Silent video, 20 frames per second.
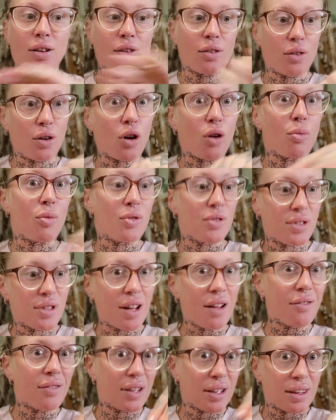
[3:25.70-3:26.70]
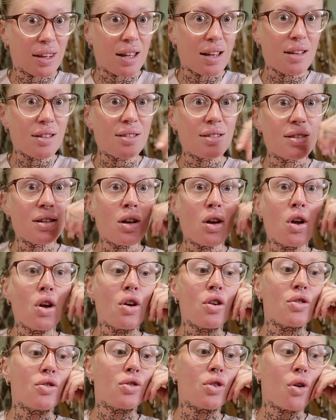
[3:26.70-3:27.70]
herbal stuff like this.
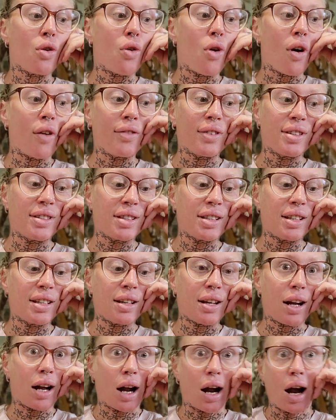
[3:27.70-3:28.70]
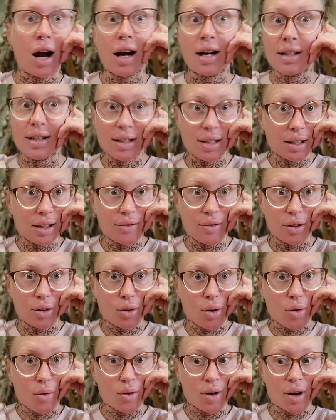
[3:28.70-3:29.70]
So obviously I didn't even
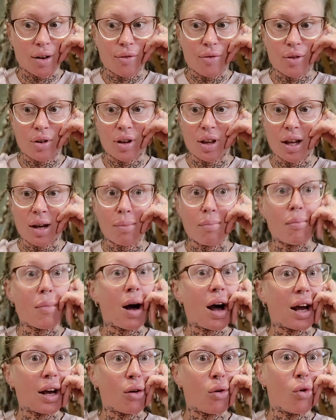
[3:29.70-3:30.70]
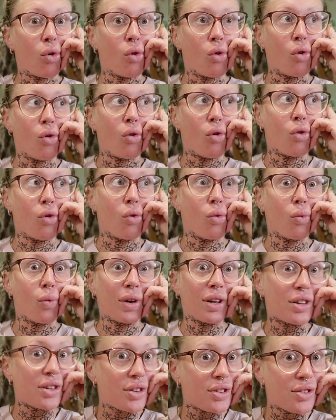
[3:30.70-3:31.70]
grow enough for like my whole
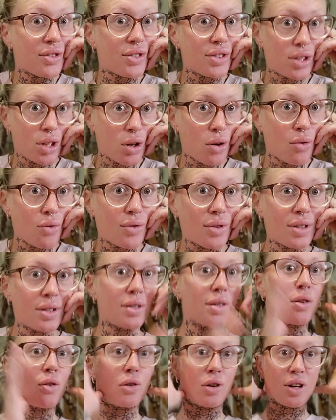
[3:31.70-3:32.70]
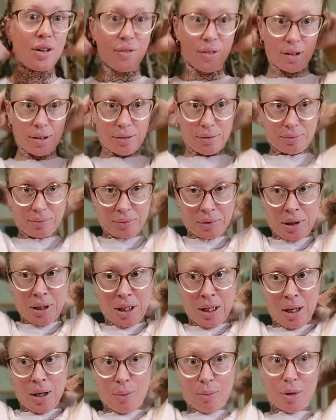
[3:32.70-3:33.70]
winter's use, or even
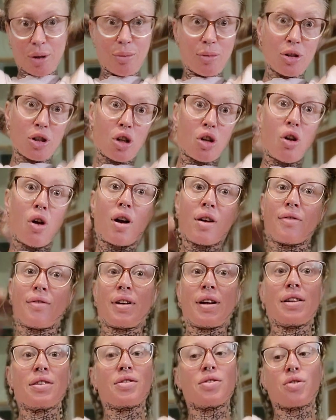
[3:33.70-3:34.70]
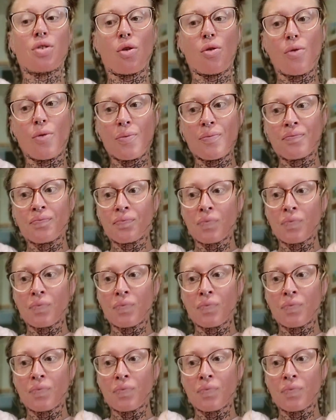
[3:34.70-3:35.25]
pretty much a lot of it. So